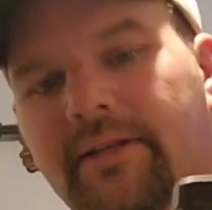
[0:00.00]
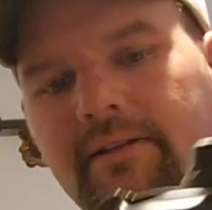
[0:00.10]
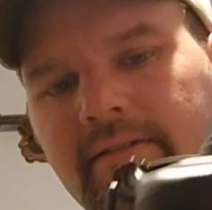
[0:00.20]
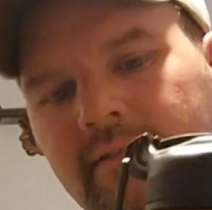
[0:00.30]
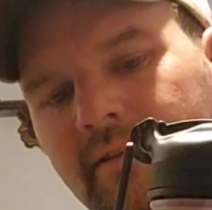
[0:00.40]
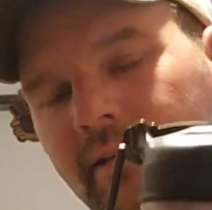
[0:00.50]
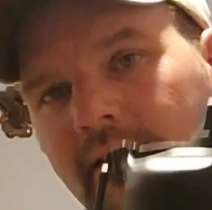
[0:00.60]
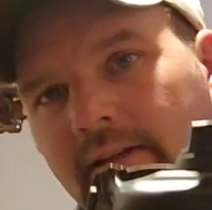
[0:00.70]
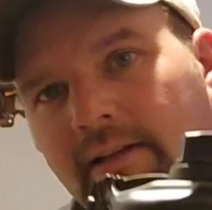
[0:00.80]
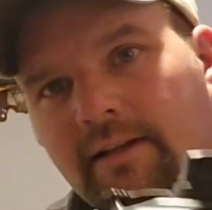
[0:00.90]
I mean,
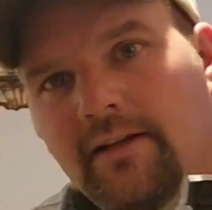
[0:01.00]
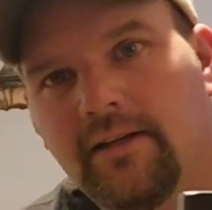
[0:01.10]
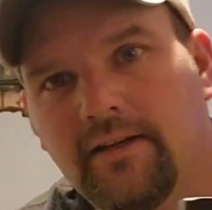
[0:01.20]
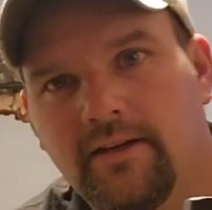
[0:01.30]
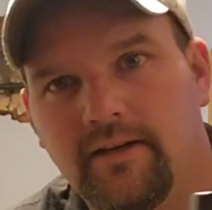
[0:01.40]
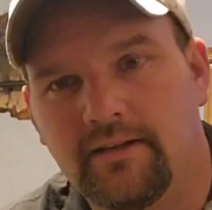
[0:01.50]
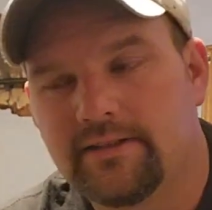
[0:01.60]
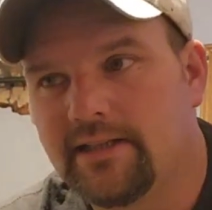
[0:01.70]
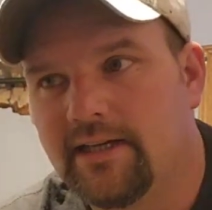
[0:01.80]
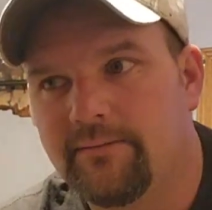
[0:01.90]
all the
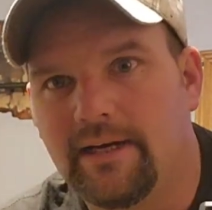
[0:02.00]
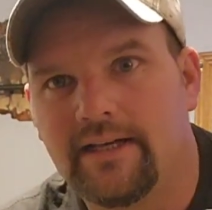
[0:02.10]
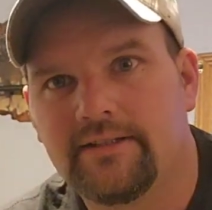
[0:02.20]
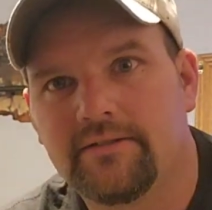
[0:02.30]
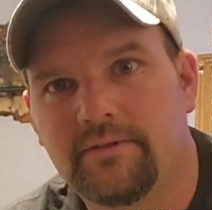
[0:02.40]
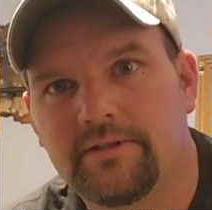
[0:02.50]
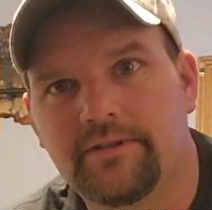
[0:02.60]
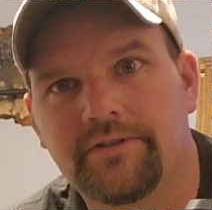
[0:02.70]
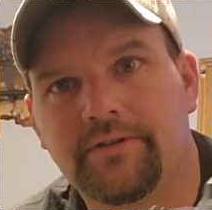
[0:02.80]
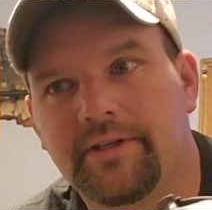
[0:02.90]
time Isaac wants
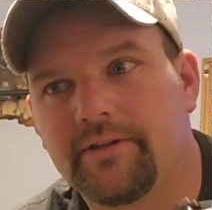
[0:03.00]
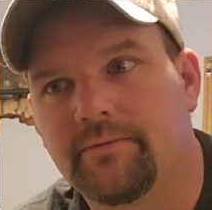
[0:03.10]
to drink.